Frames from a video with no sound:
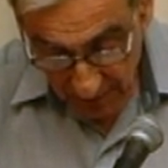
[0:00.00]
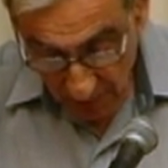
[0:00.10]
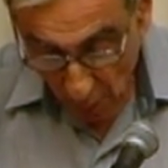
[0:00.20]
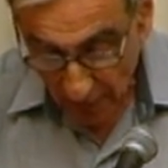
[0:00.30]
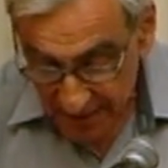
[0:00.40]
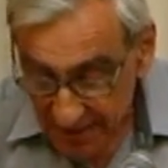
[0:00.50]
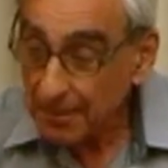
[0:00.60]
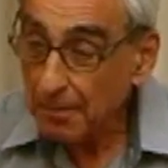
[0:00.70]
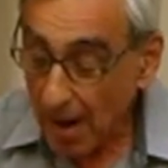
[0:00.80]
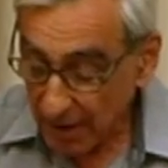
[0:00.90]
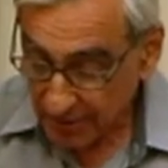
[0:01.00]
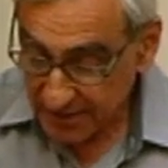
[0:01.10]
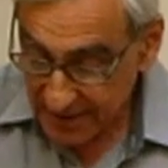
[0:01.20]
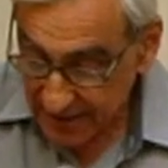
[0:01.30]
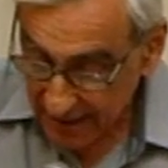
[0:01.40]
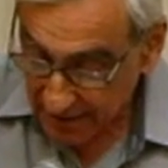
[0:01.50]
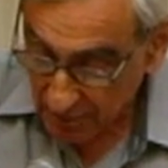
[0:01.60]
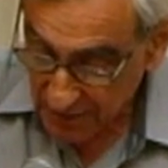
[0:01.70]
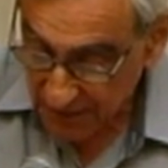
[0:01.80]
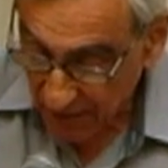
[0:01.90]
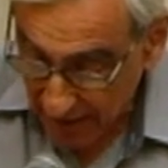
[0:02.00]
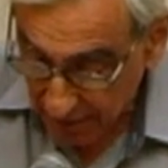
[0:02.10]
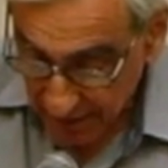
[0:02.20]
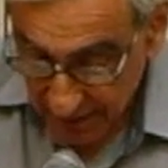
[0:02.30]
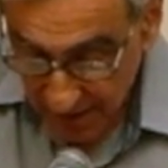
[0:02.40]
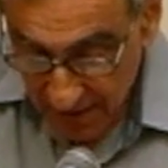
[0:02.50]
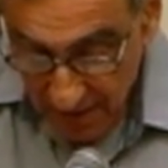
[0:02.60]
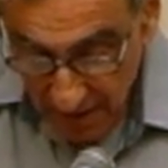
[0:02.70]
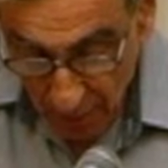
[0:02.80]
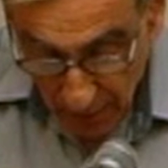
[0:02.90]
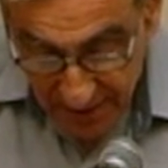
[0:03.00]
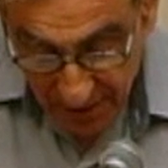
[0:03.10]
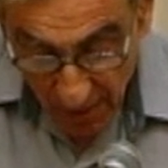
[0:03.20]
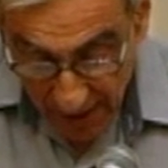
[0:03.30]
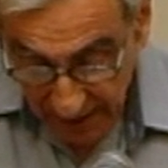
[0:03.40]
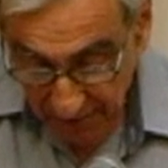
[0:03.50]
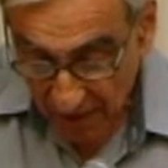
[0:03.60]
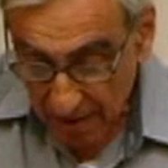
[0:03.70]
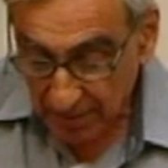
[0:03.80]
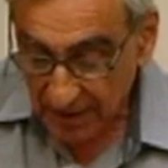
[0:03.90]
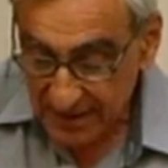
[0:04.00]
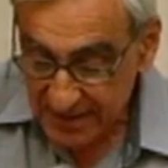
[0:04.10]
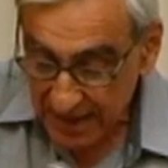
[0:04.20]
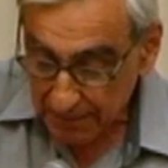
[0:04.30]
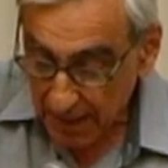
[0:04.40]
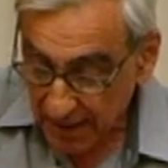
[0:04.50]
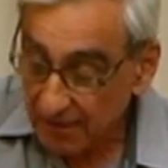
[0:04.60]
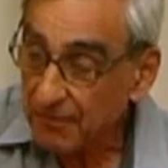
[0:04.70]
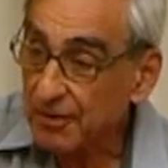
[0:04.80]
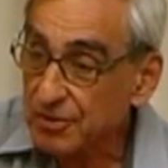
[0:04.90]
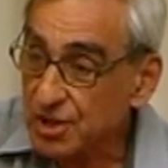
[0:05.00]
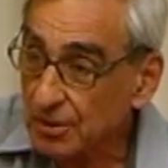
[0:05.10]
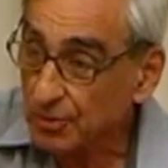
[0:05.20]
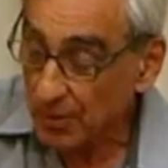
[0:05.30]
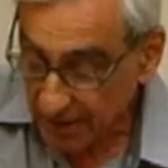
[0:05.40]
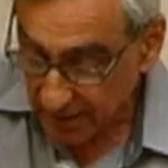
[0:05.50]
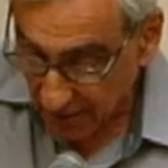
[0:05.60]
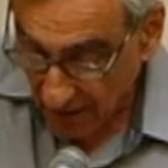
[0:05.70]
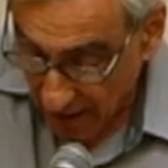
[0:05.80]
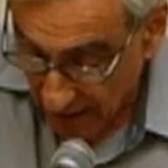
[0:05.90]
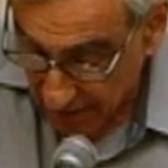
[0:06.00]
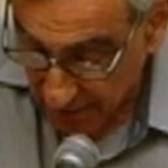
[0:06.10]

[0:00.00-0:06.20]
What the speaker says: Once the modern state was founded, aristocratic families sent many of their children into the higher